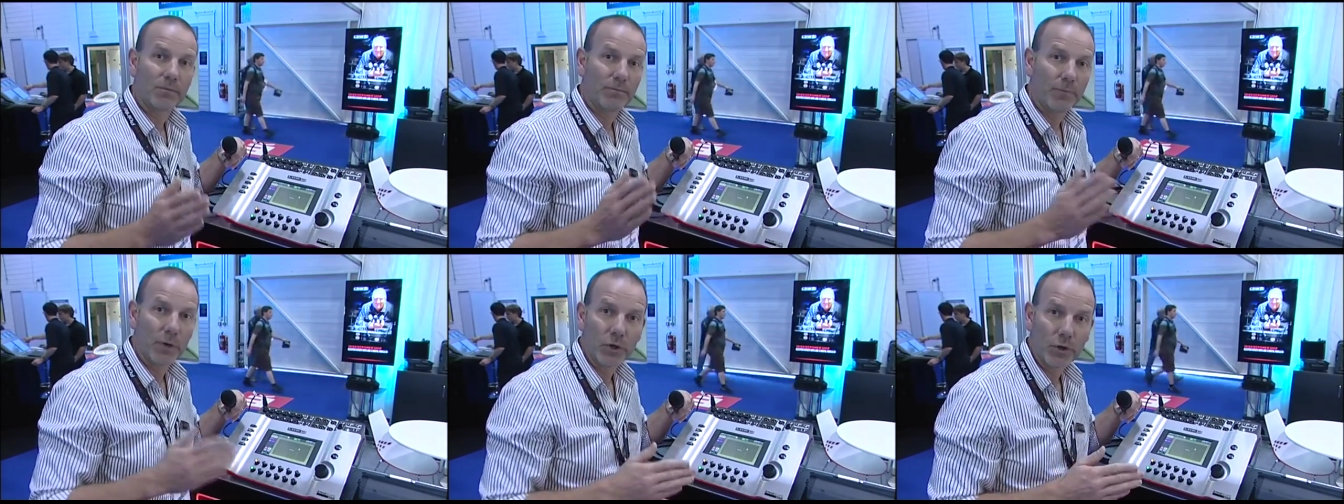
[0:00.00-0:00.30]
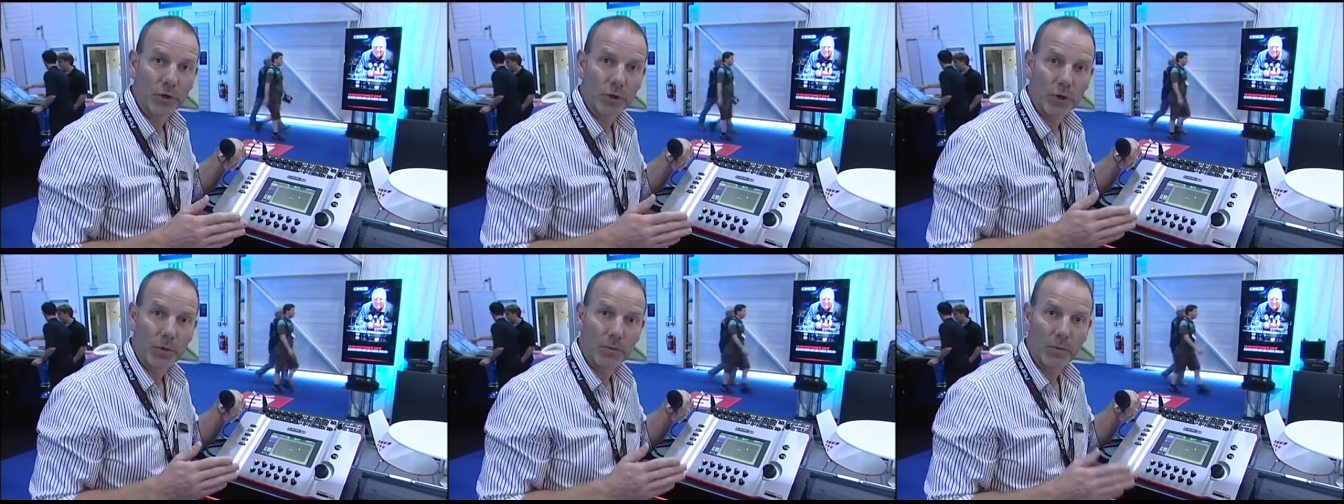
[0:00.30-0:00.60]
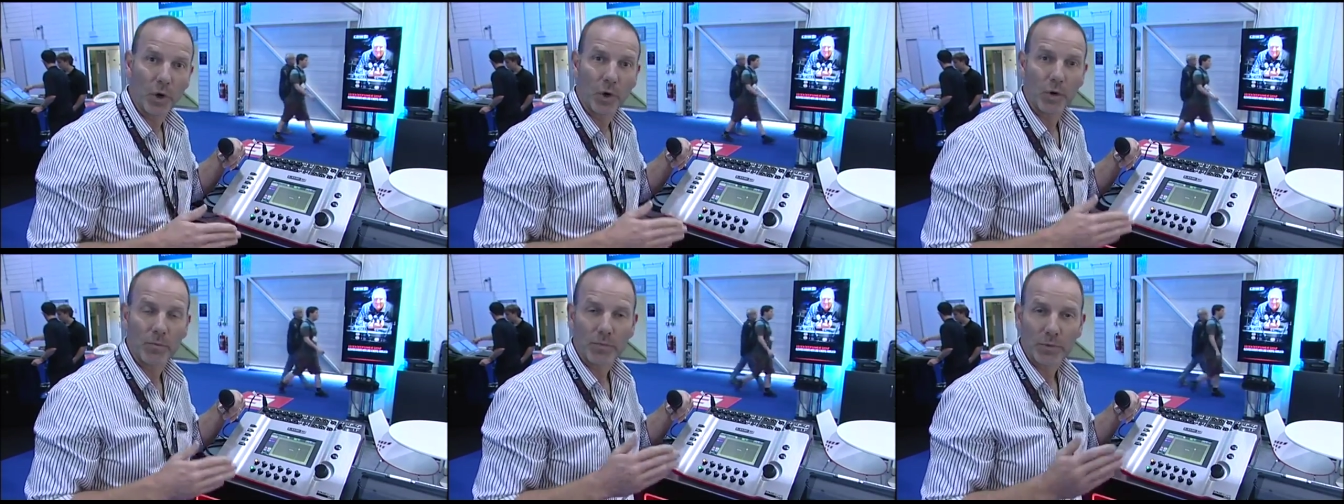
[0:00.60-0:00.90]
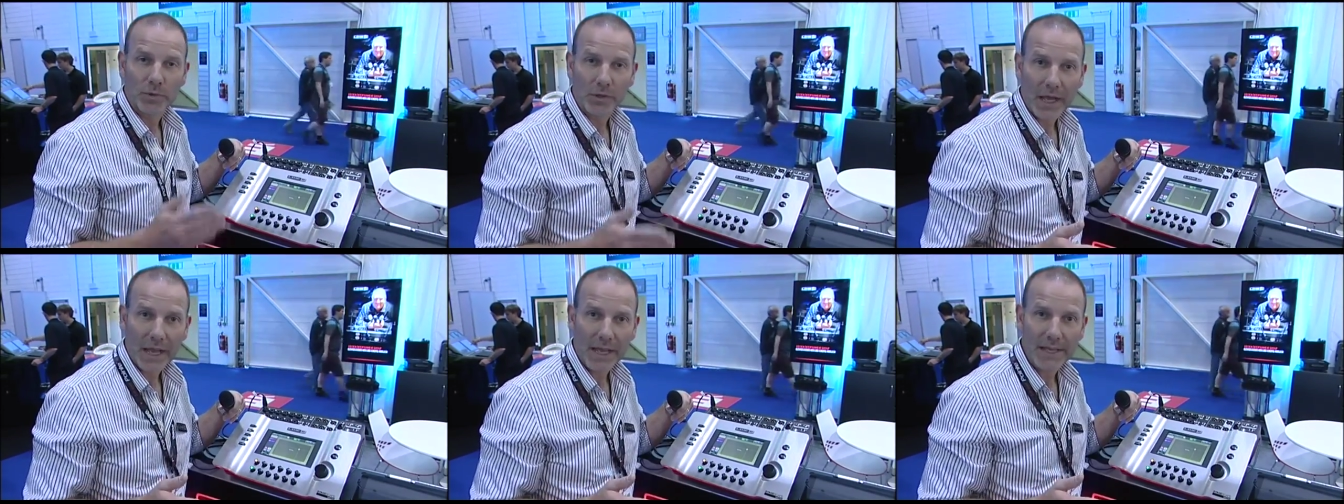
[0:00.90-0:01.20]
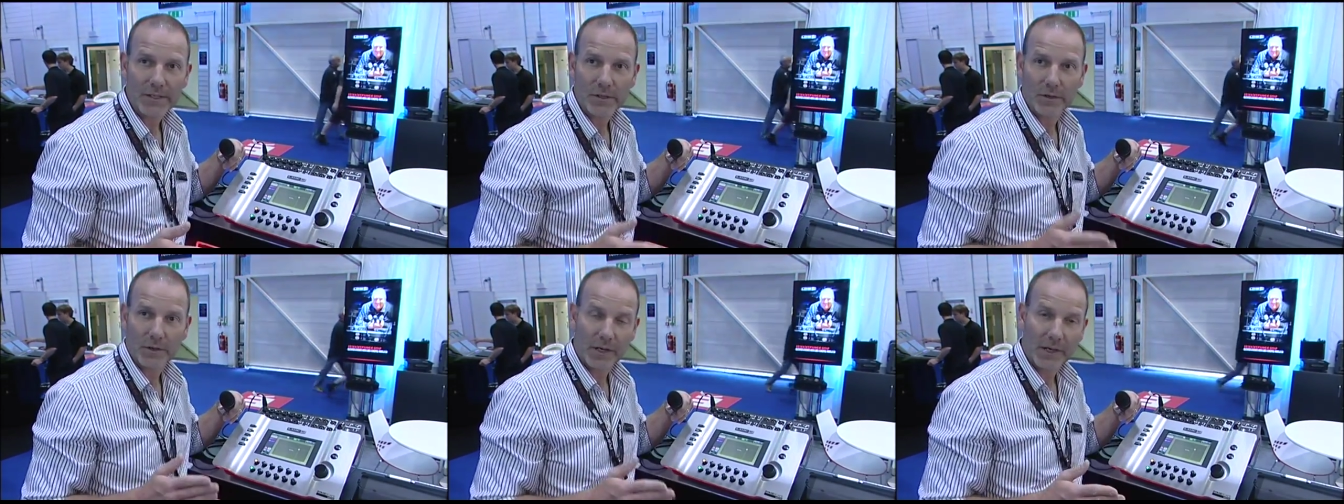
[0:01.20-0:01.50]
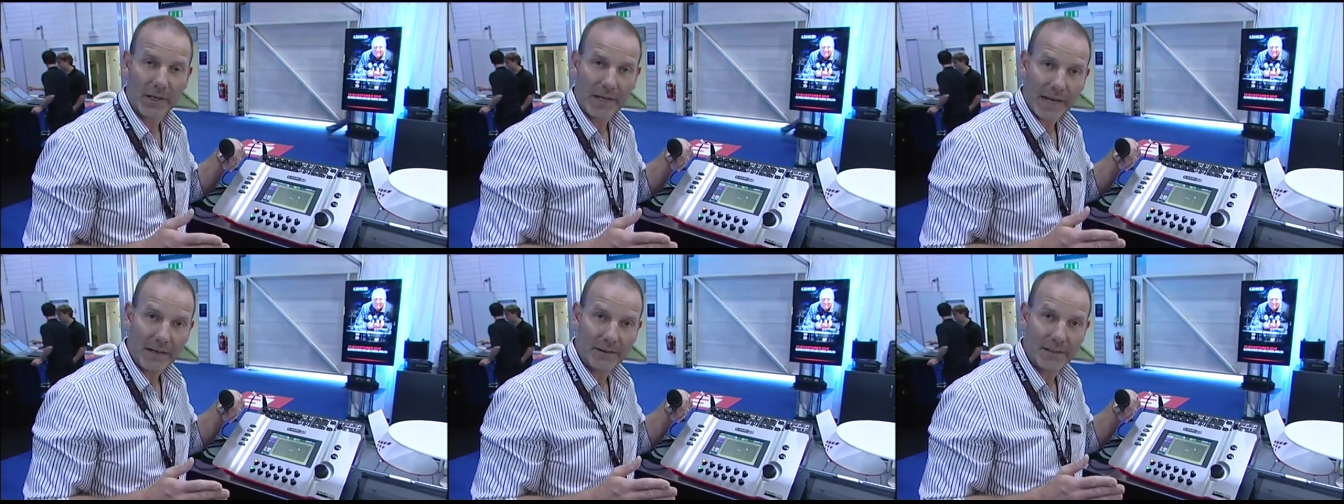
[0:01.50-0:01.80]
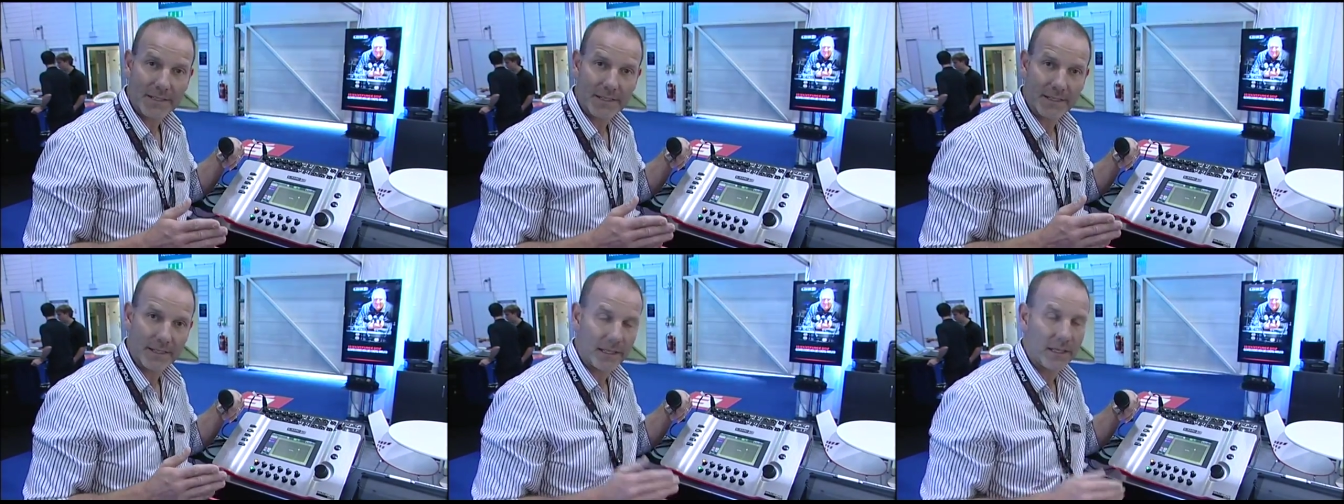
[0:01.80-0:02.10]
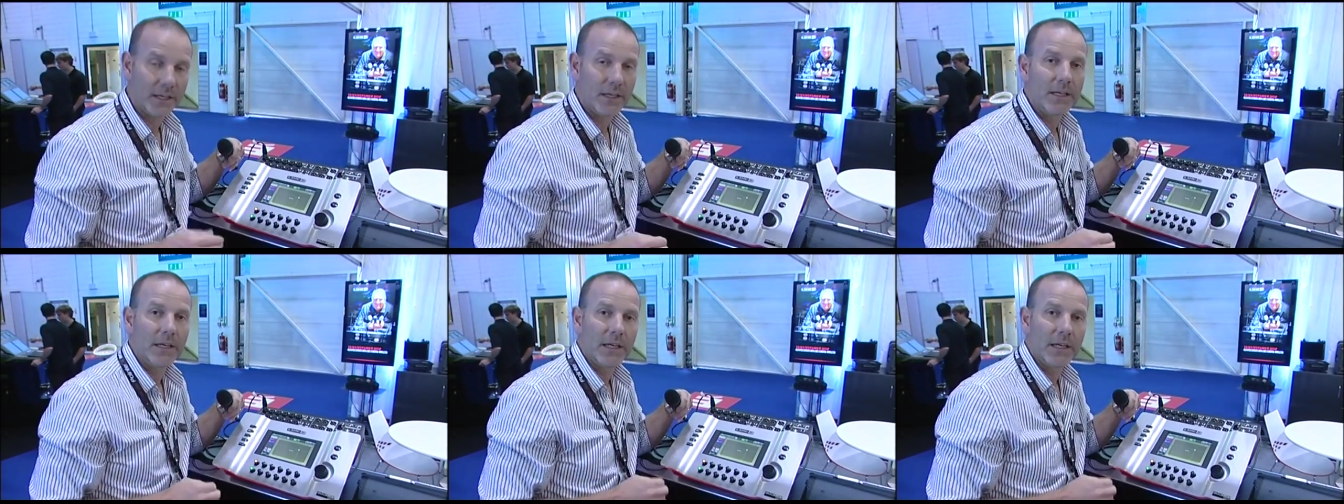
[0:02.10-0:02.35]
boom or bright or clarity